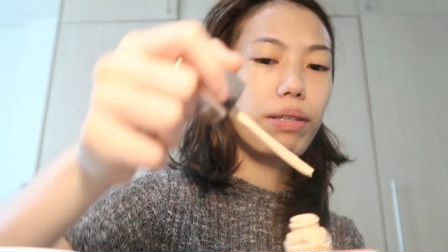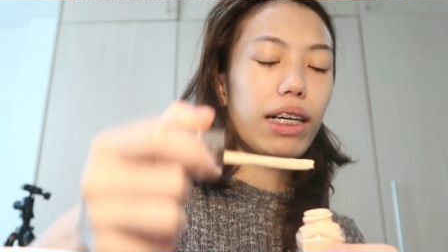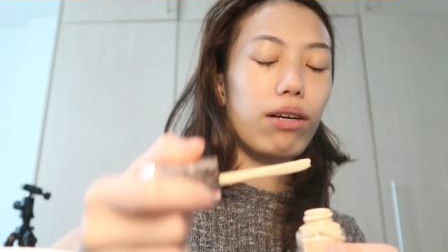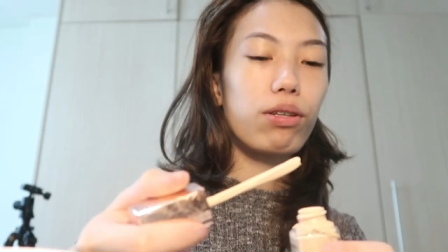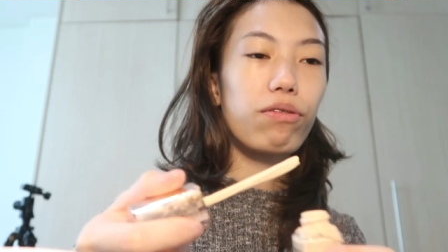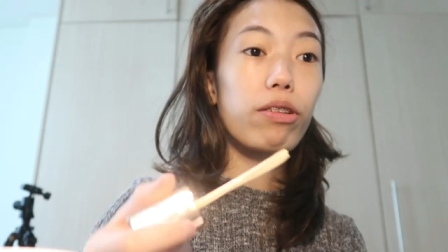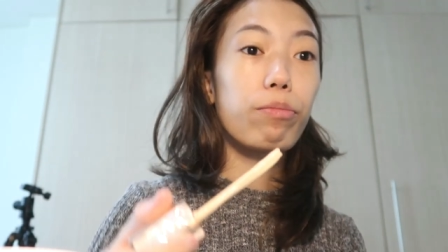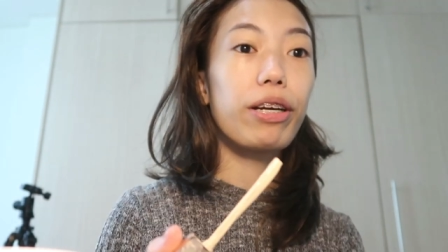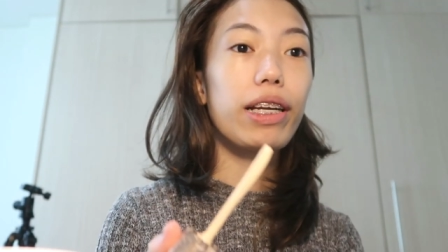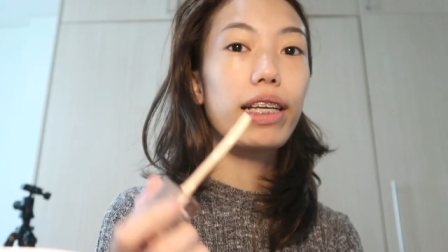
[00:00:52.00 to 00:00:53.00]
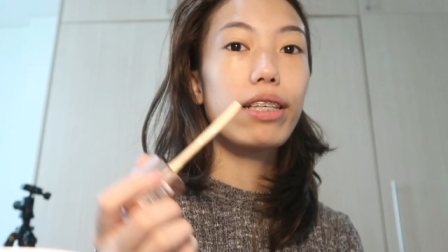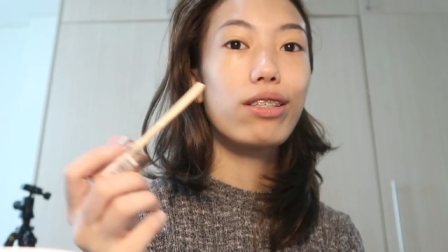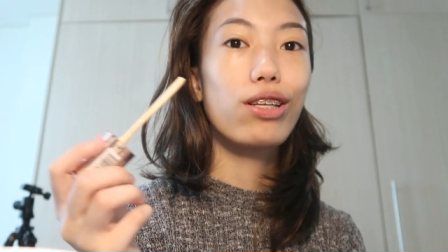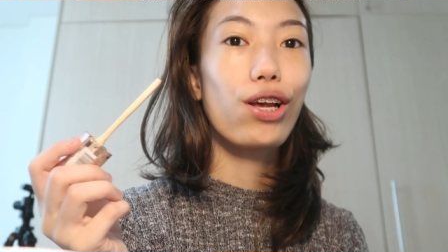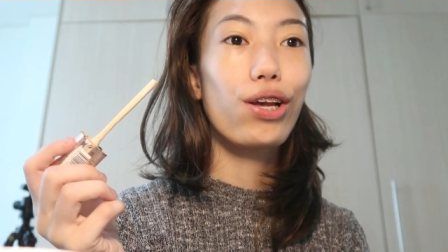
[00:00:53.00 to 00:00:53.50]
but I wanna feel pretty.
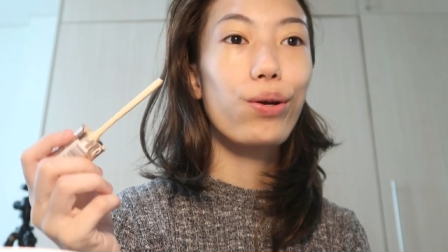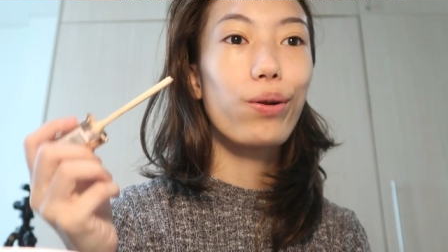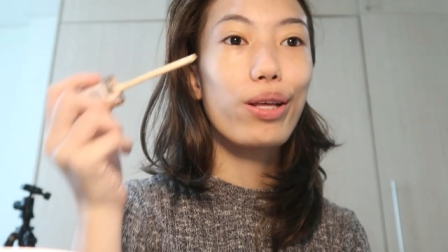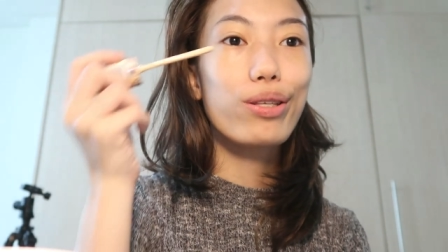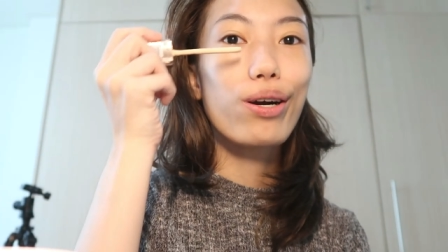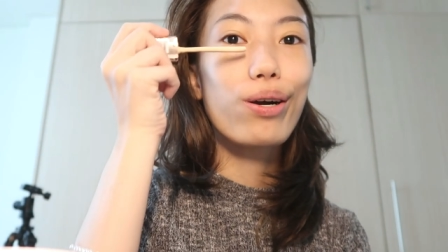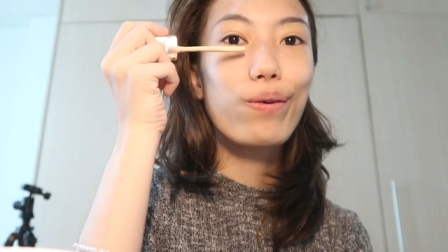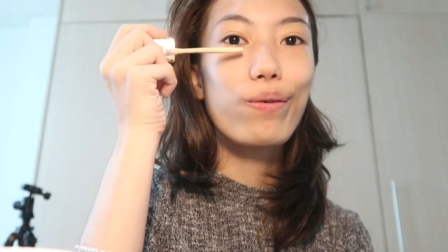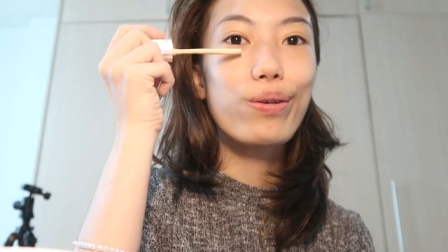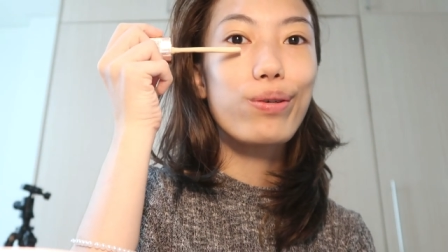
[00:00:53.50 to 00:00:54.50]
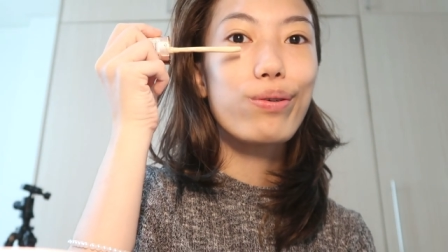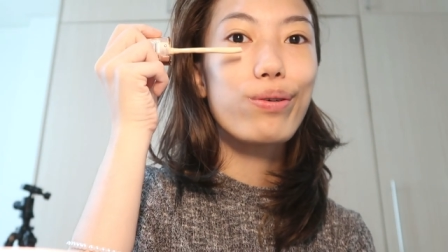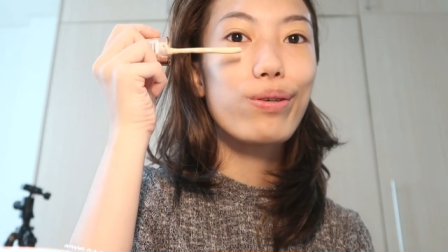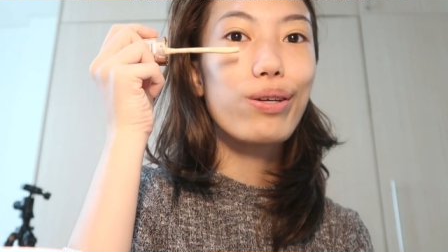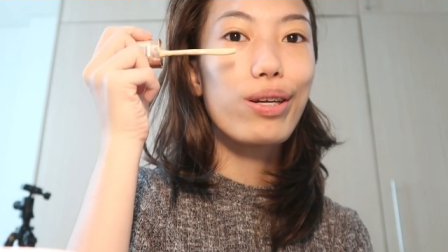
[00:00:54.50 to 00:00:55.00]
So let's go
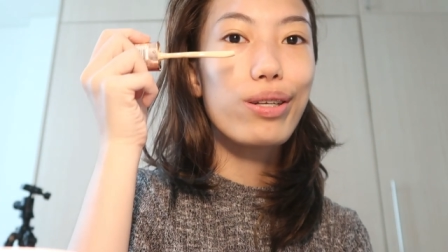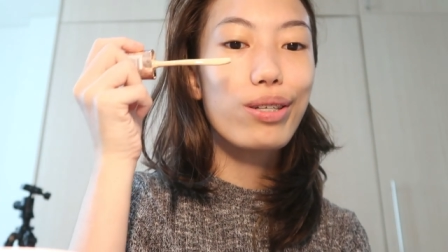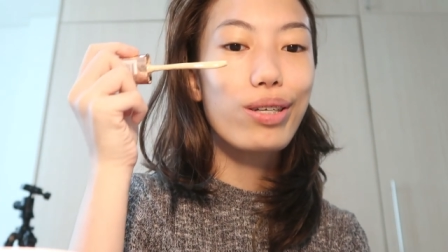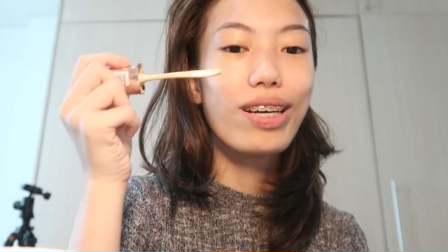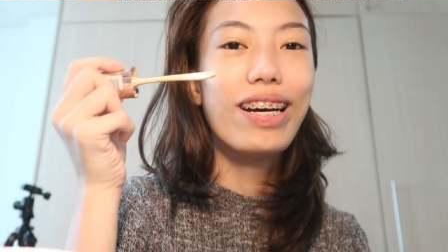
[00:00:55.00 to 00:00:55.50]
do it.